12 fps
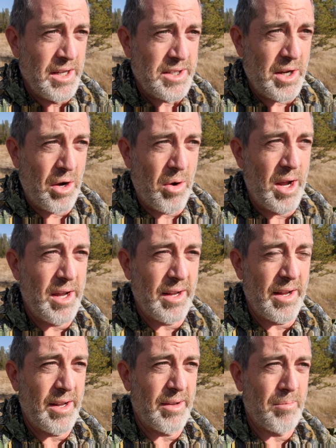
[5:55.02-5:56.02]
So
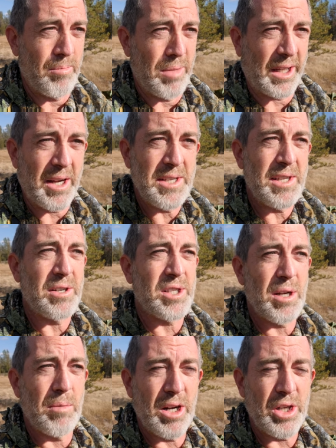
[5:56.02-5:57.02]
because there's
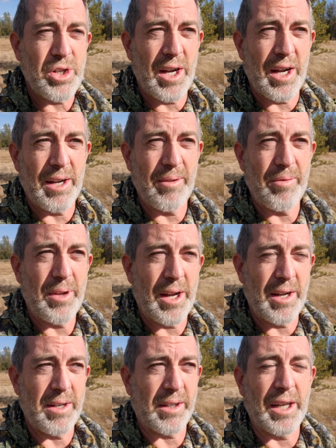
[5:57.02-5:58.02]
so much uh,
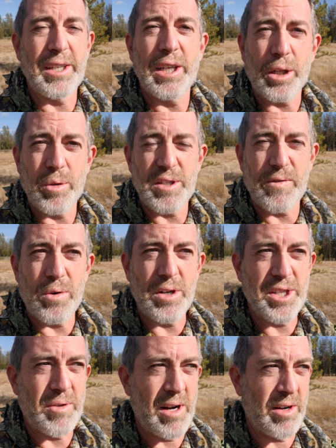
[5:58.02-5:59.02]
uh, contiguous
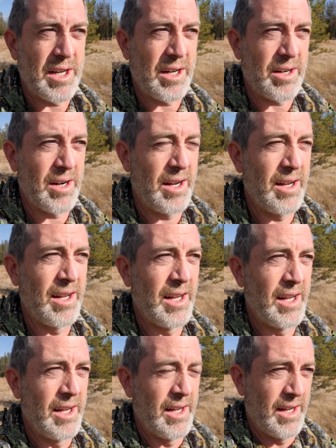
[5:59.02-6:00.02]
forest around here,
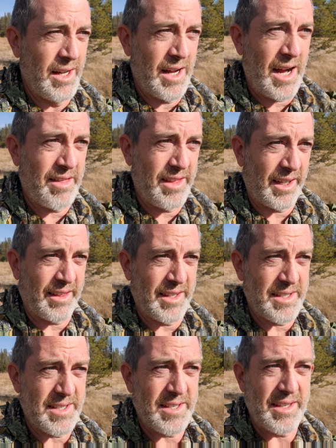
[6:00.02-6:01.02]
I think
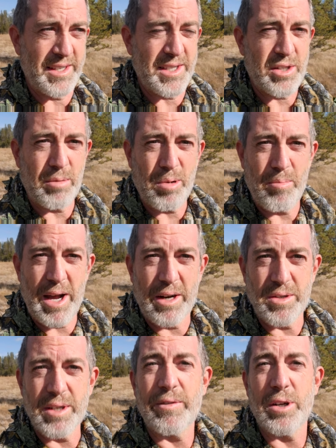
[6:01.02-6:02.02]
this this strip of
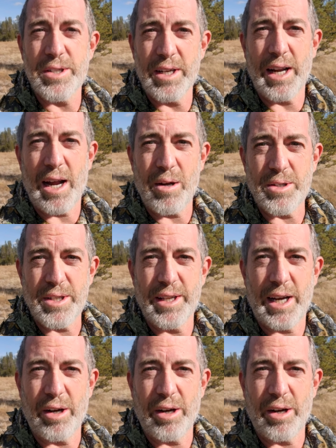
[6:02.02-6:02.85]
meadows, if there's any owls in the